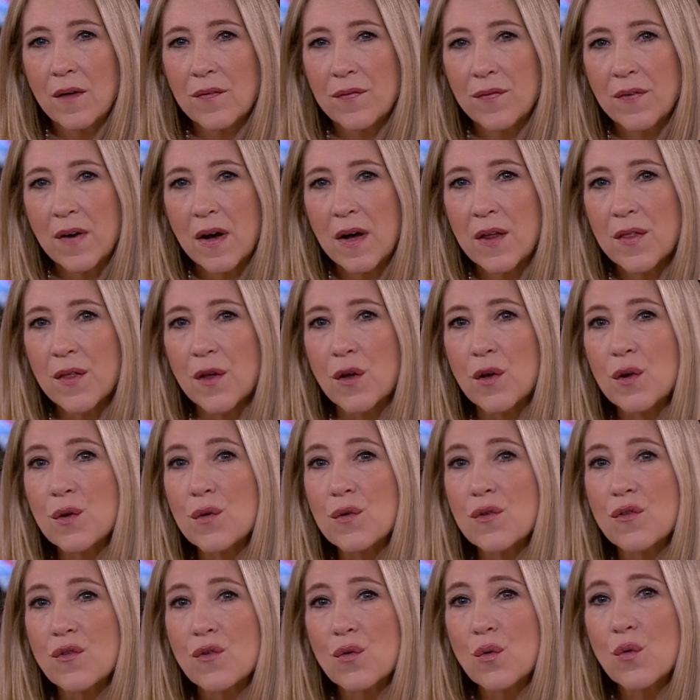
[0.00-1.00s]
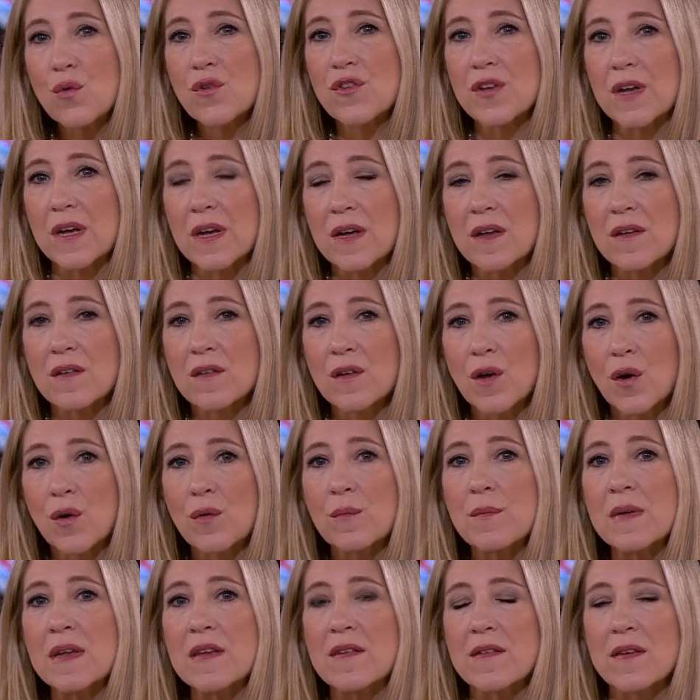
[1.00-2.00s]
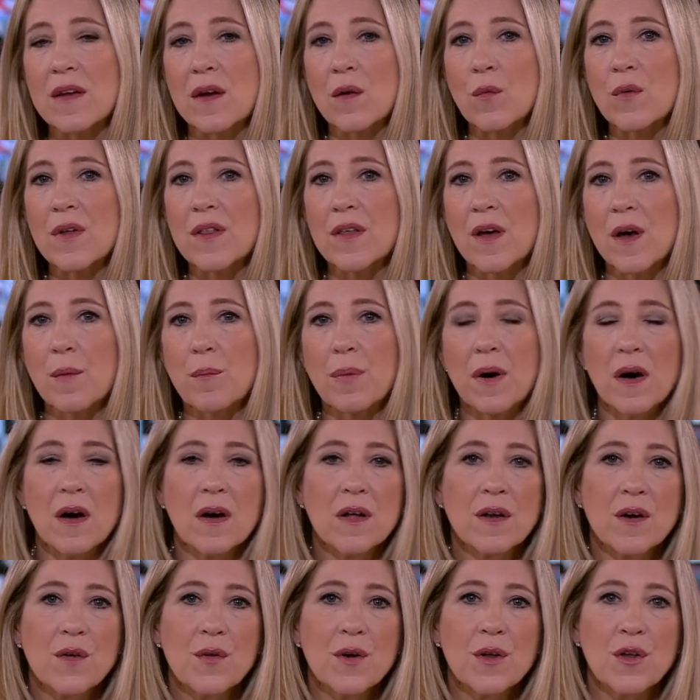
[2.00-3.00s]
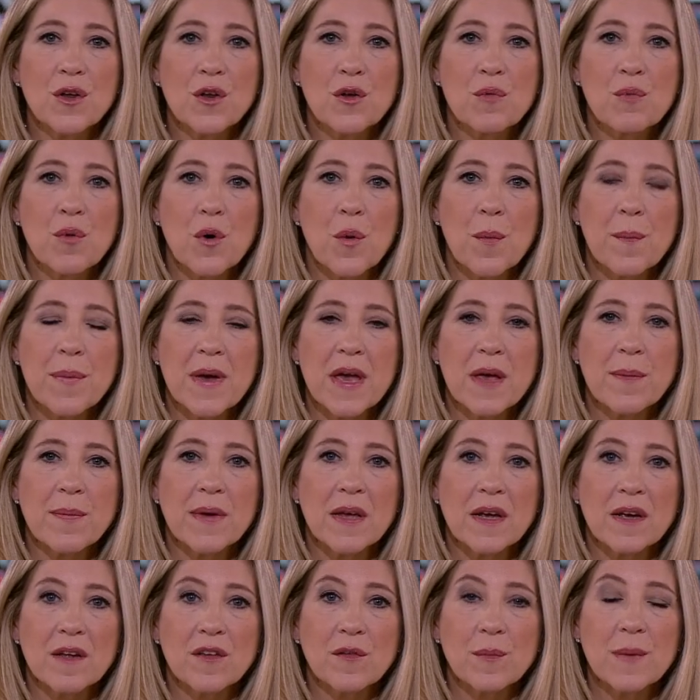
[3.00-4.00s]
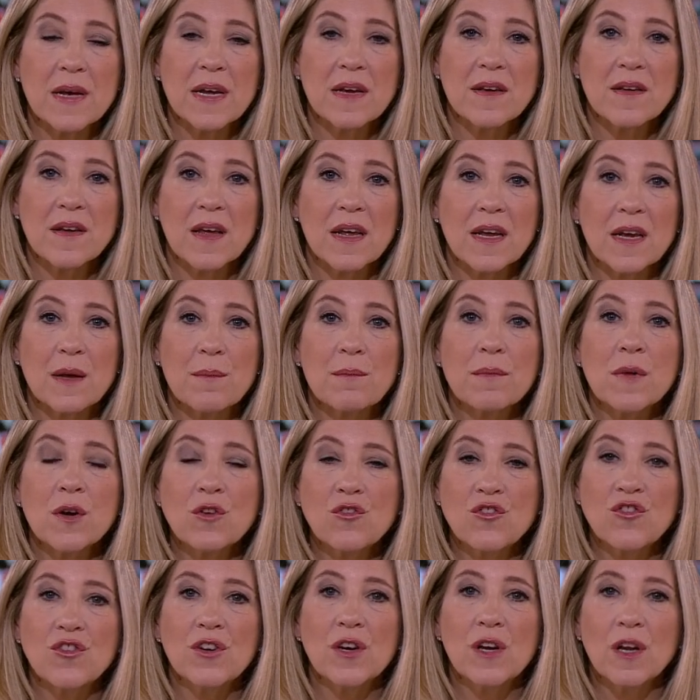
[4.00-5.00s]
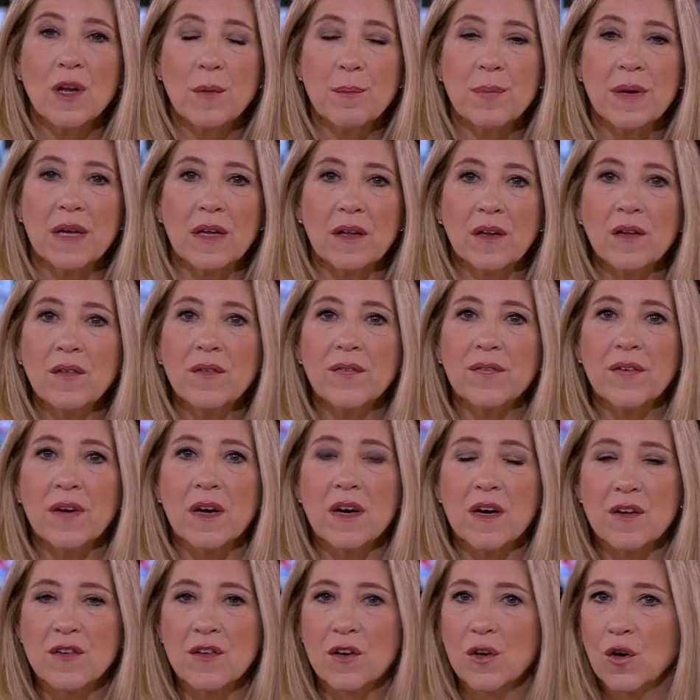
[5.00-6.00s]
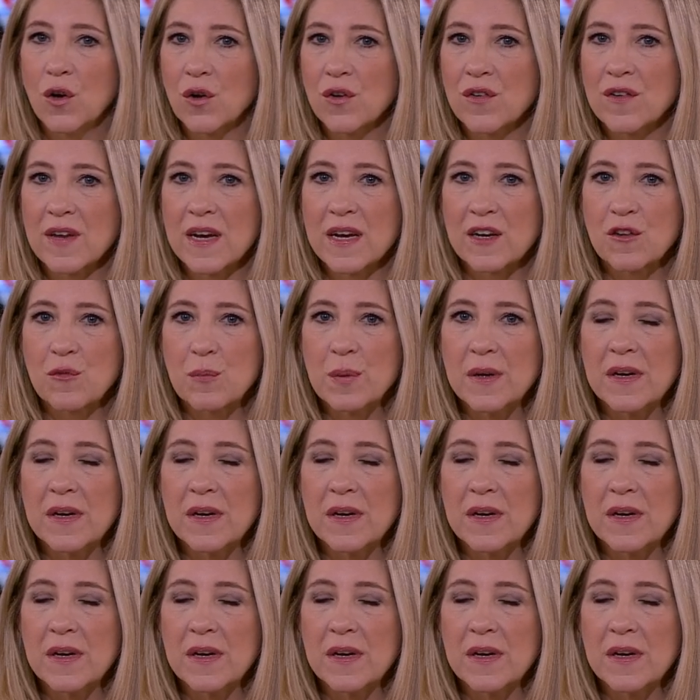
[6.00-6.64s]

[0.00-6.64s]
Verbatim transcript: A father whose daughter has gone missing with her partner and newborn baby has made an emotional appeal for her to contact